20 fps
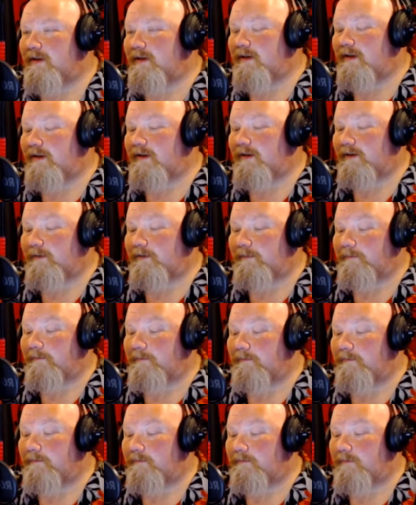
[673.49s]
Um,
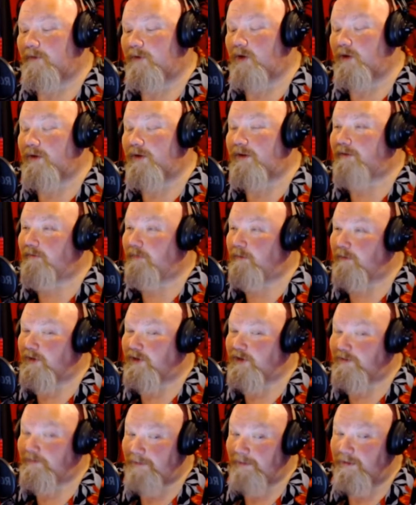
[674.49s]
only through
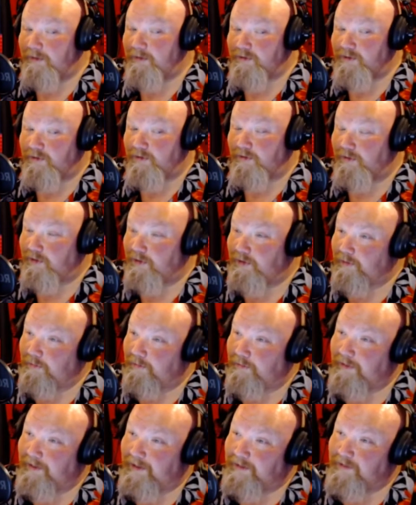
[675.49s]
exposure to
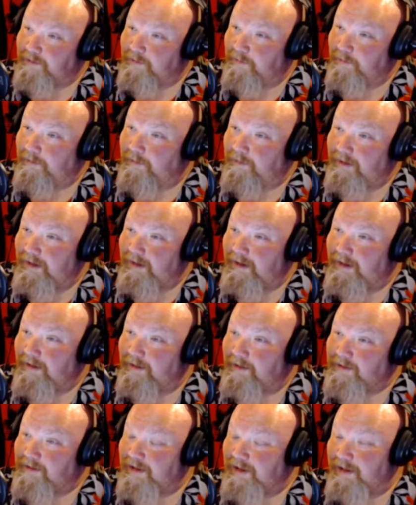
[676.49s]
these new
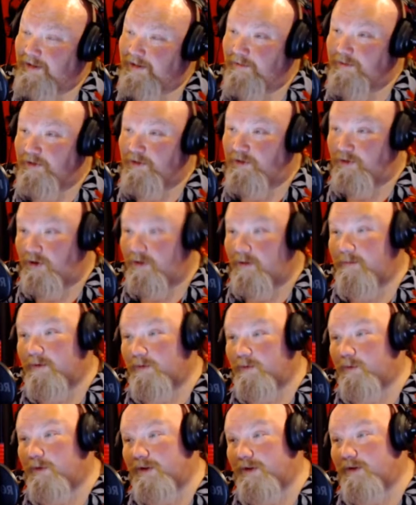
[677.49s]
things can you determine
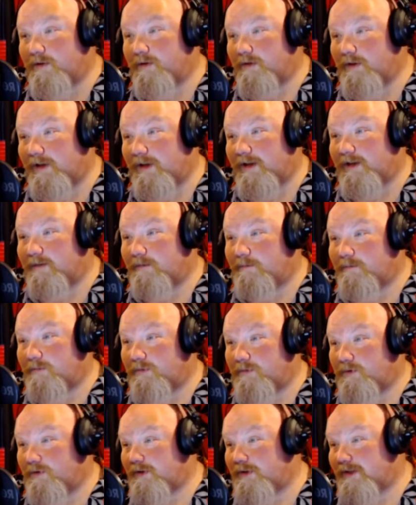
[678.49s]
whether you like them
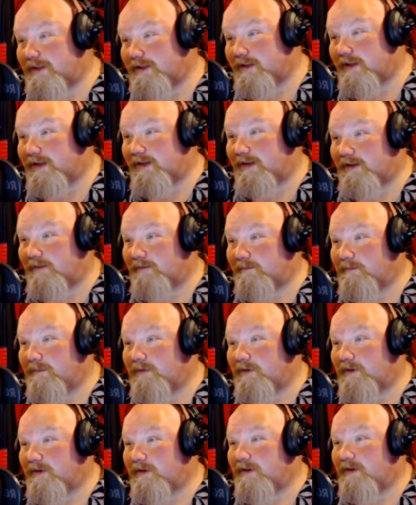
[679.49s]
or dislike them.
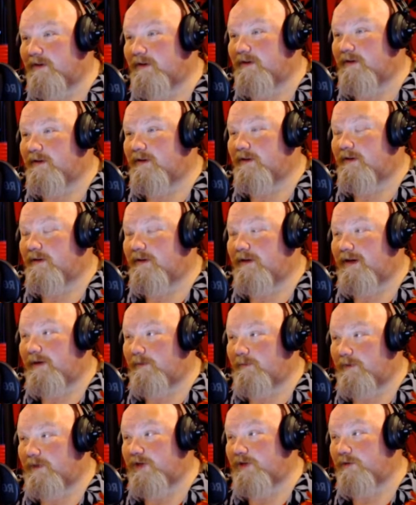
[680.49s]
And
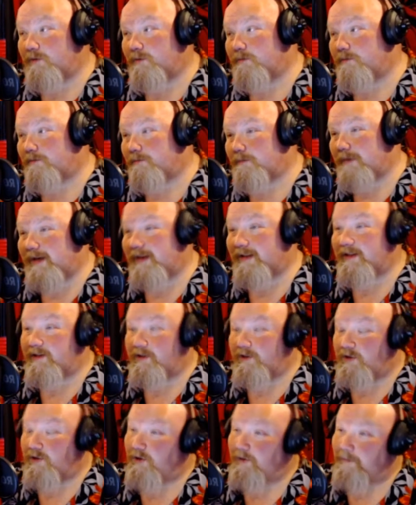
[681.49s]
when you make the
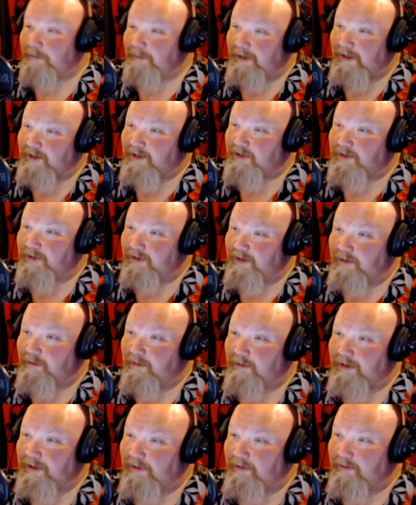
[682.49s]
determination that you
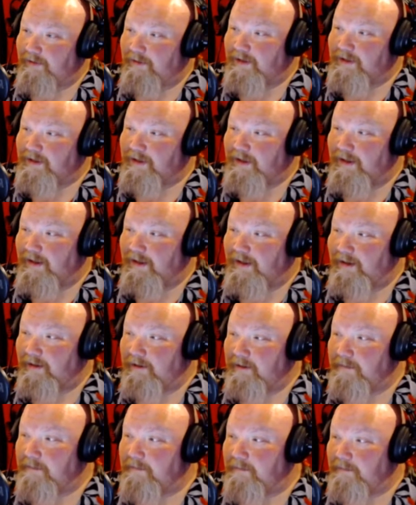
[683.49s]
like or dislike it,
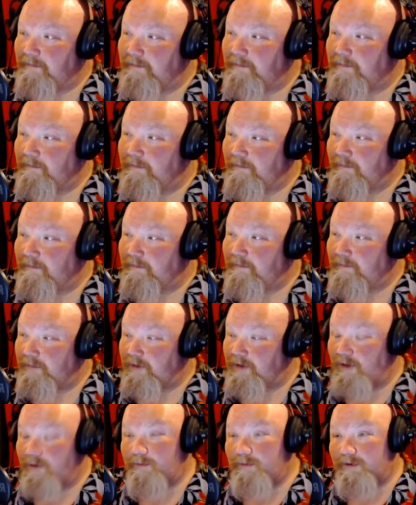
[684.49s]

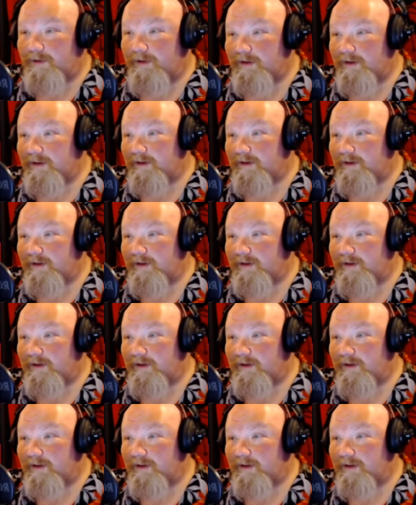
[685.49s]
go with it.